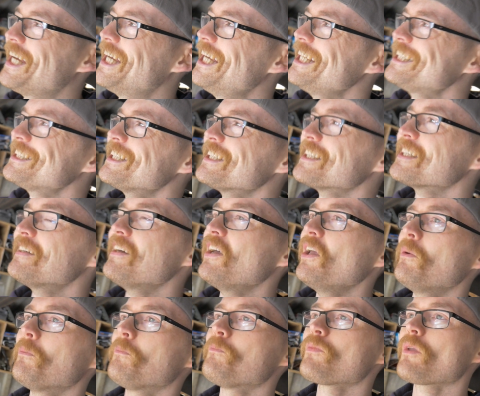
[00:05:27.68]
it's just
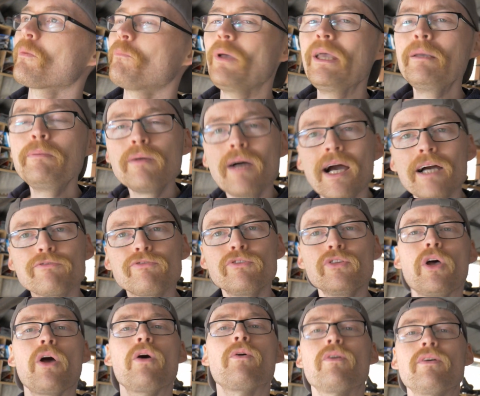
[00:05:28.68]
like people have
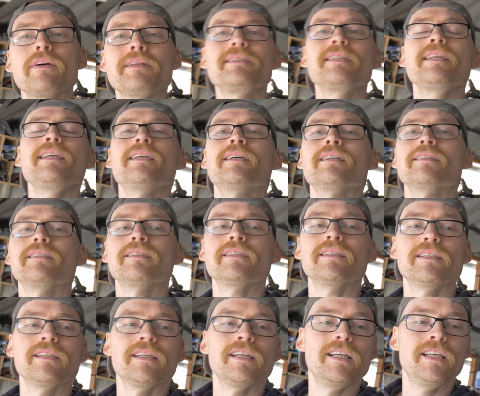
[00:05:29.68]
no idea
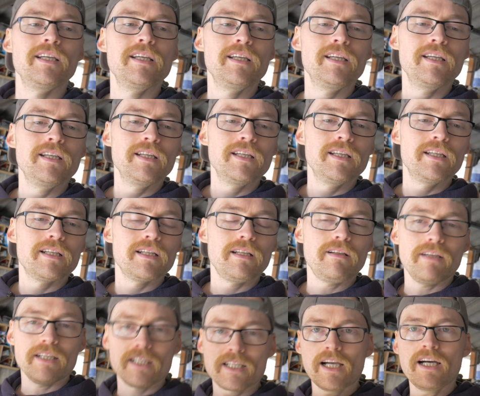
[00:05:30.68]
that
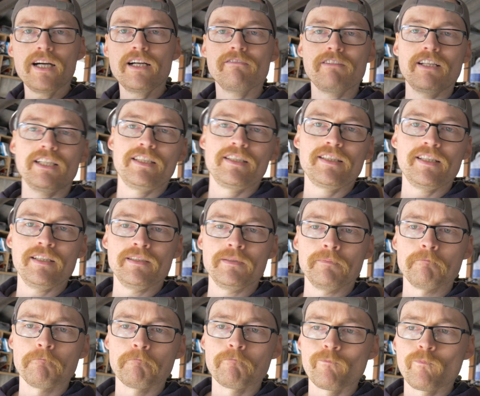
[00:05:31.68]
like kart
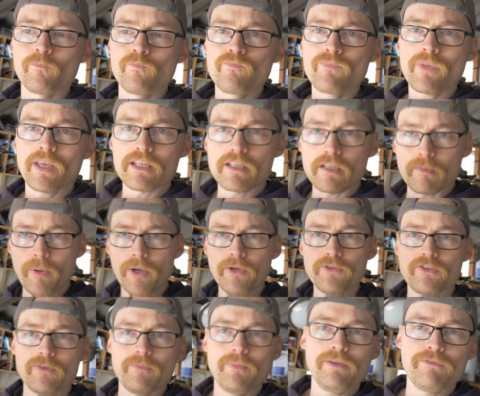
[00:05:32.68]
racing is
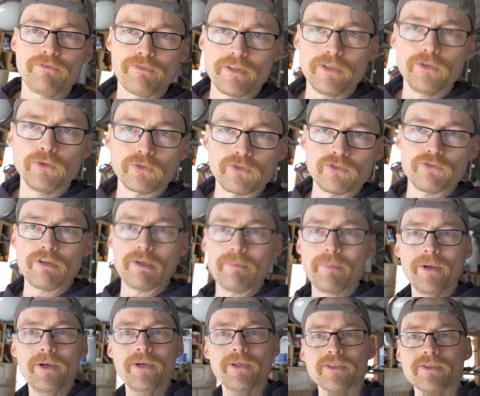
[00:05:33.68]
supposed to be for the ordinary
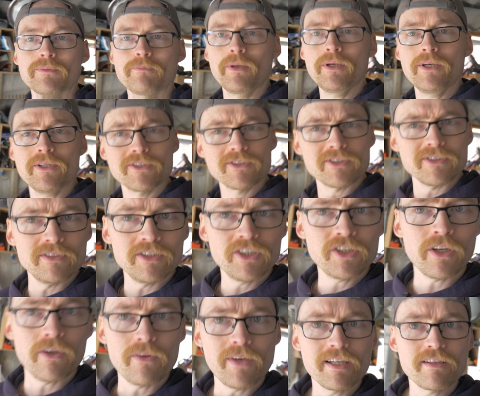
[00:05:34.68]
pers- person you
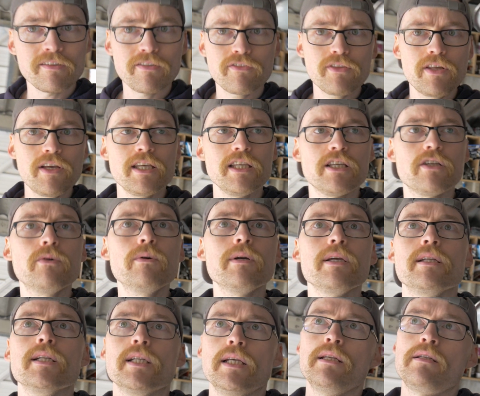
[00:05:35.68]
know and the 30
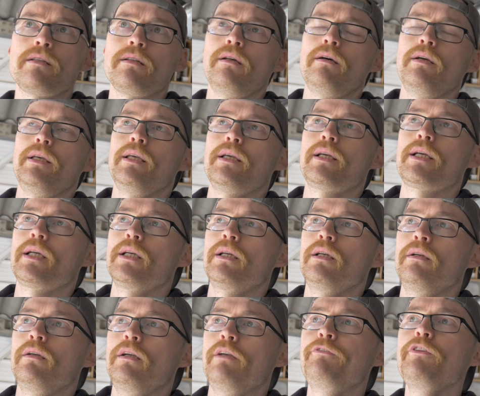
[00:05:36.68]
quid is like
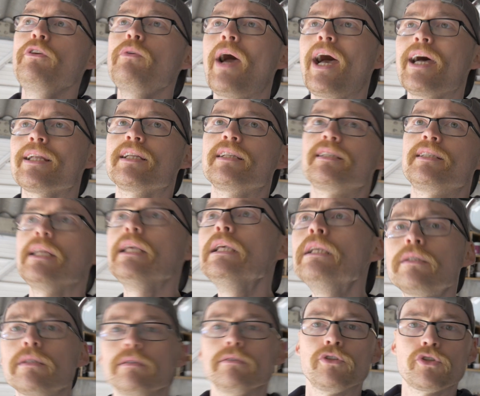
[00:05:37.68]
if you had a
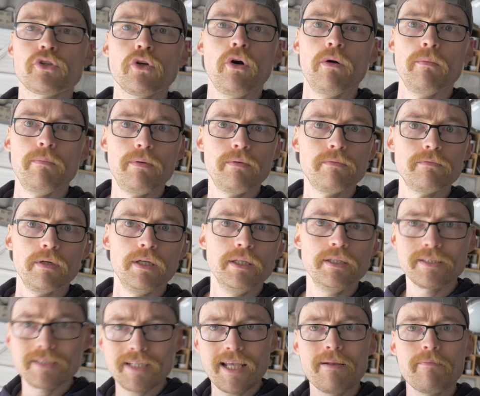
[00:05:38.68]
decent job
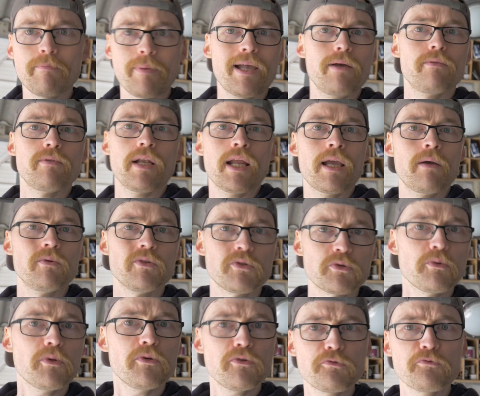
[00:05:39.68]
right? Ten pound an hour is,
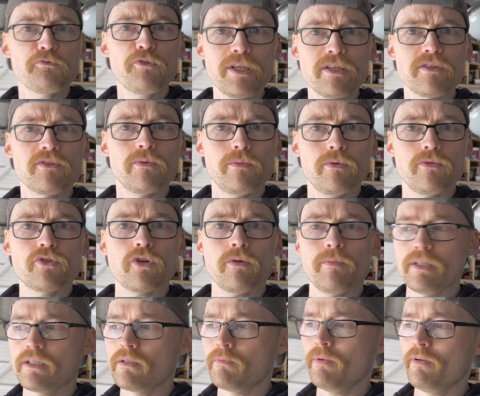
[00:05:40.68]
a reasonable job.
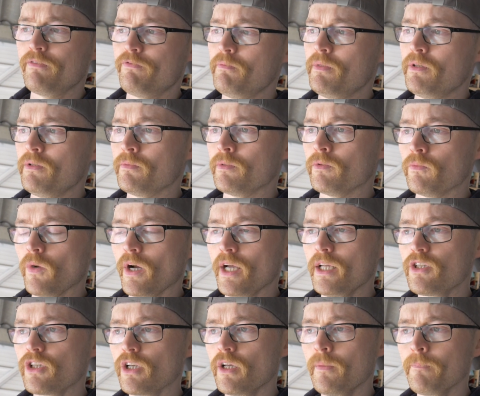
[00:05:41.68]
It's above minimum
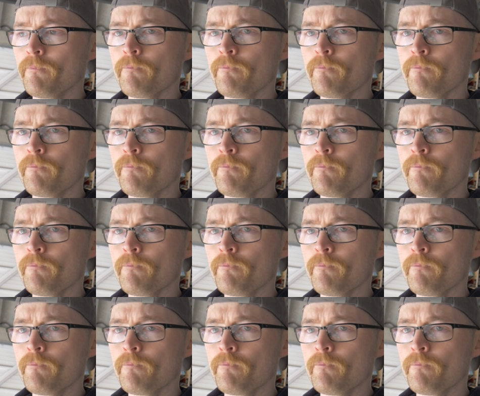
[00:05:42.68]
wage.